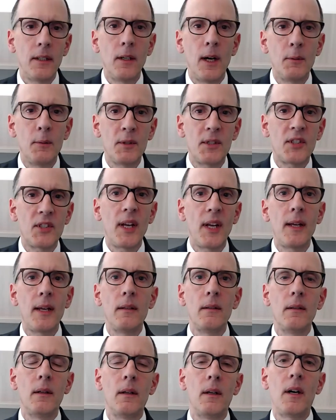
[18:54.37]
I would
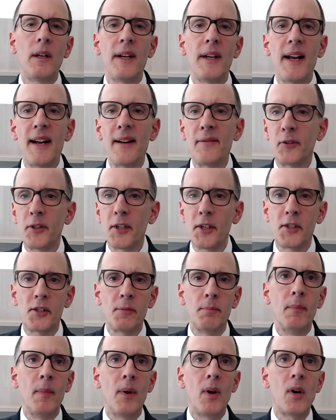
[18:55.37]
say on
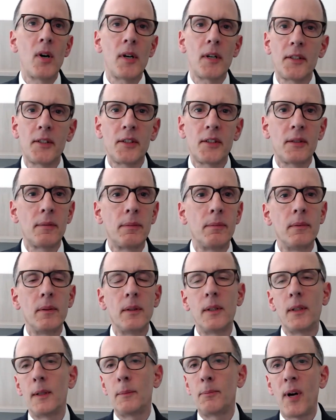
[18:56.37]
average, marks
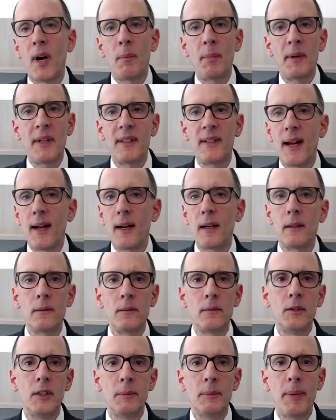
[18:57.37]
probably
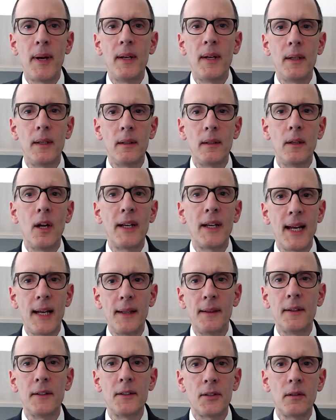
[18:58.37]
down, depending,
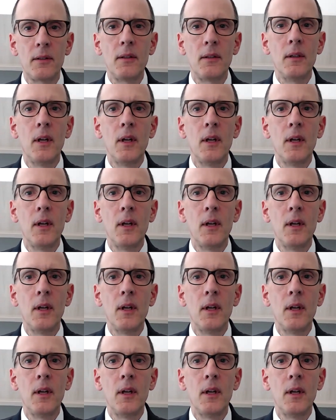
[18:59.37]
again,